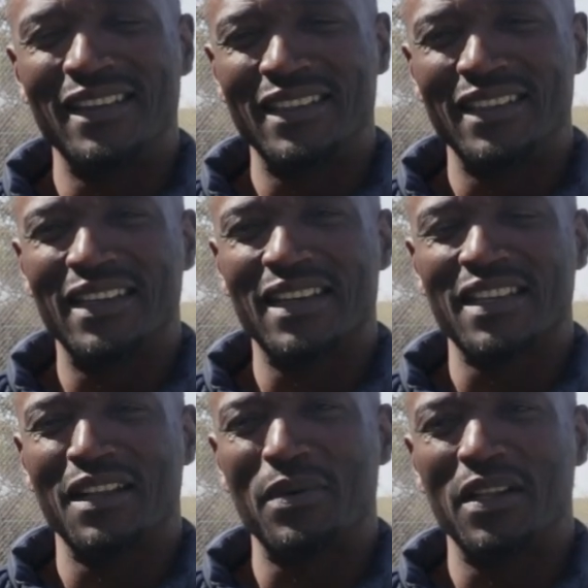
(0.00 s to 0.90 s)
It does
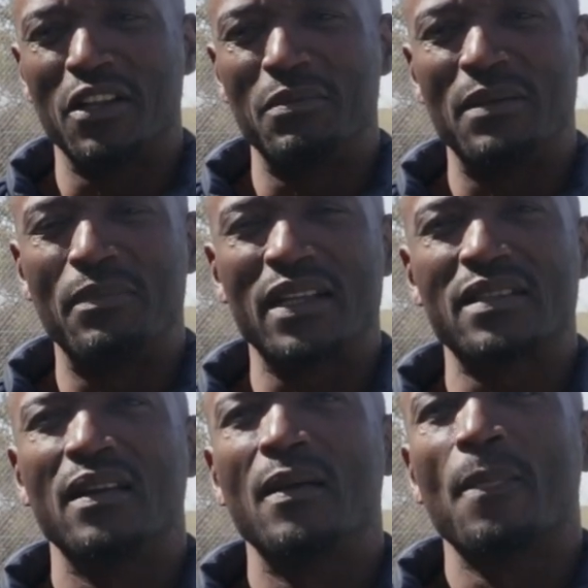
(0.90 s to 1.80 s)
help a little bit,
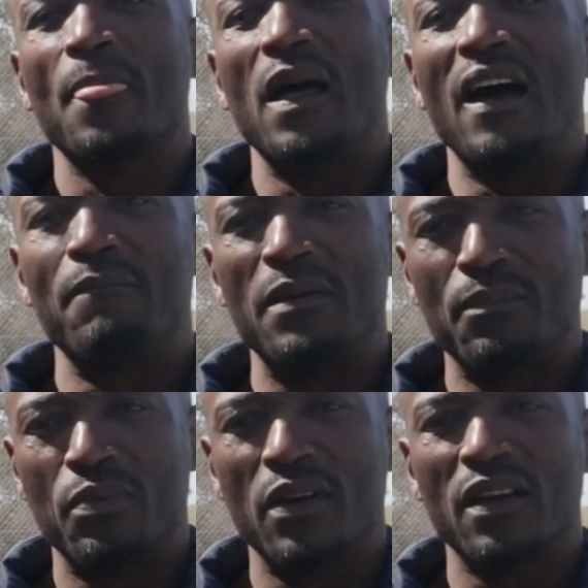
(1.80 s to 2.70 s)
but I've been
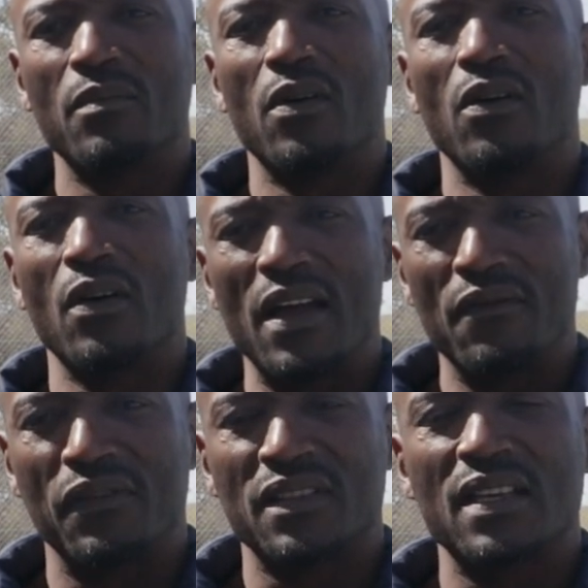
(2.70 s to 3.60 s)
putting more
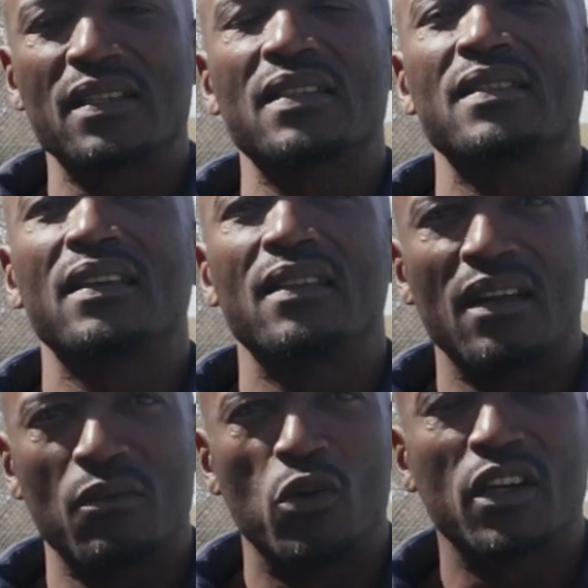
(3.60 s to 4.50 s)
emphasis. As I said, that
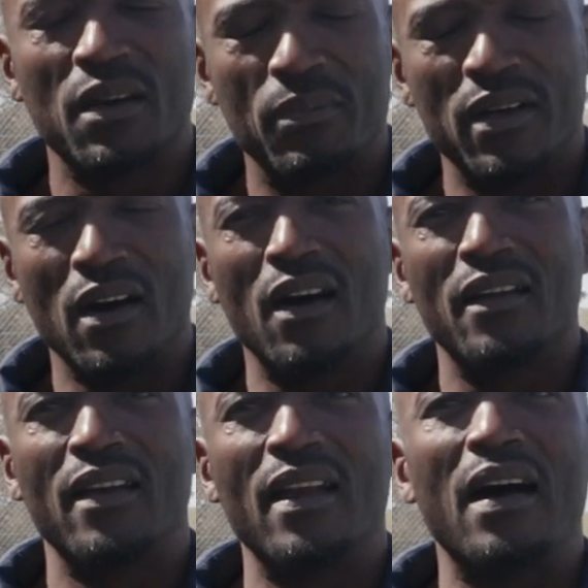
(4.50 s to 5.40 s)
I'm working a bit
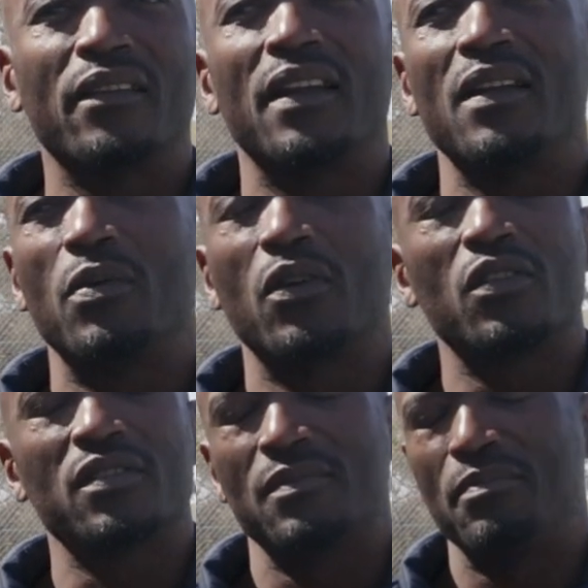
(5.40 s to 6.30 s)
harder now
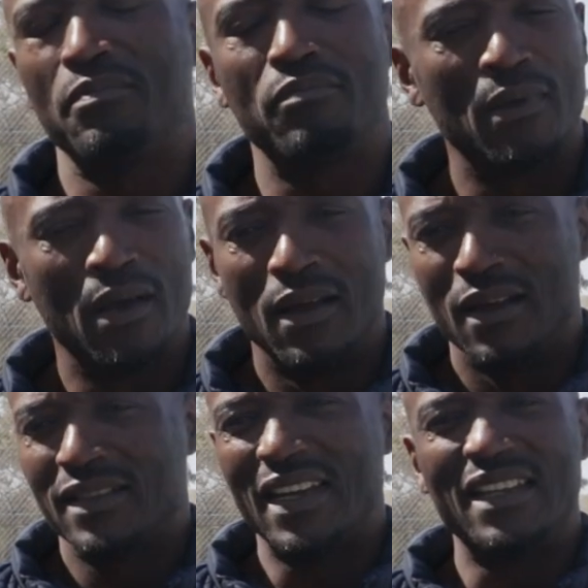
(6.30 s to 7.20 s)
because
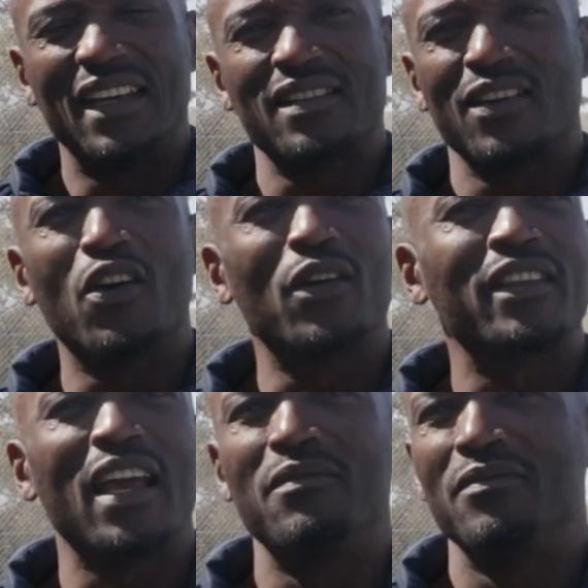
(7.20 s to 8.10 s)
10 years ago it
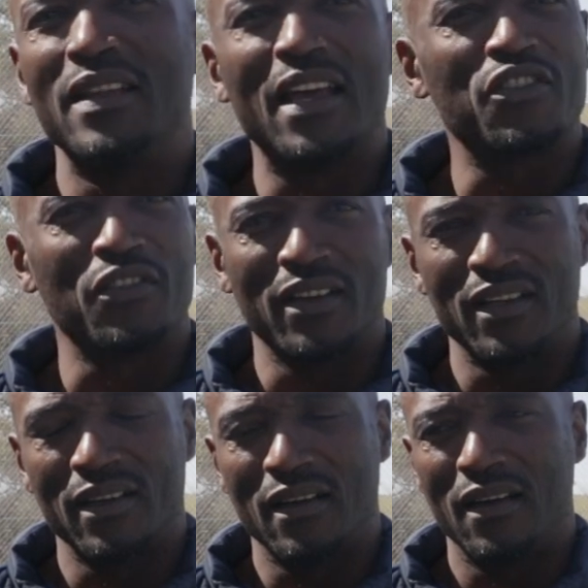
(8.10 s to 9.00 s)
came naturally.